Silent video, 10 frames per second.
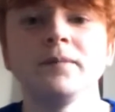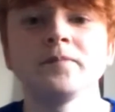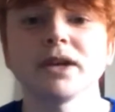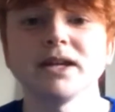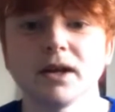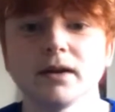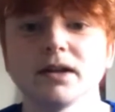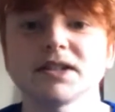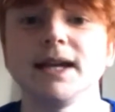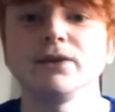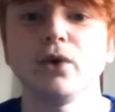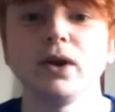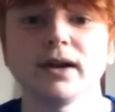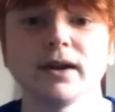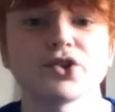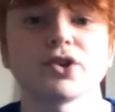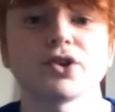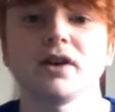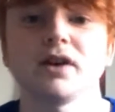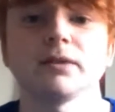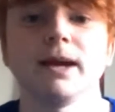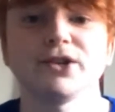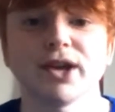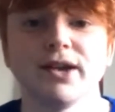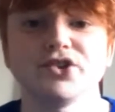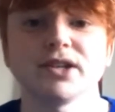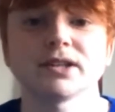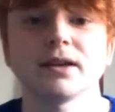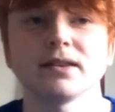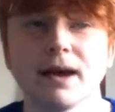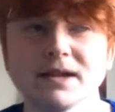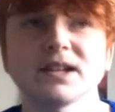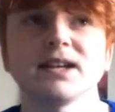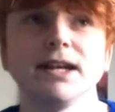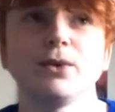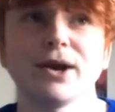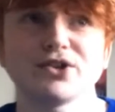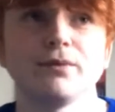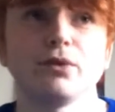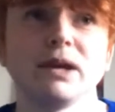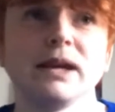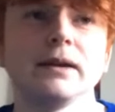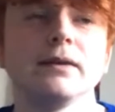is it going to take for Ole Gunnar Solskjaer to make changes? That's the key question for me.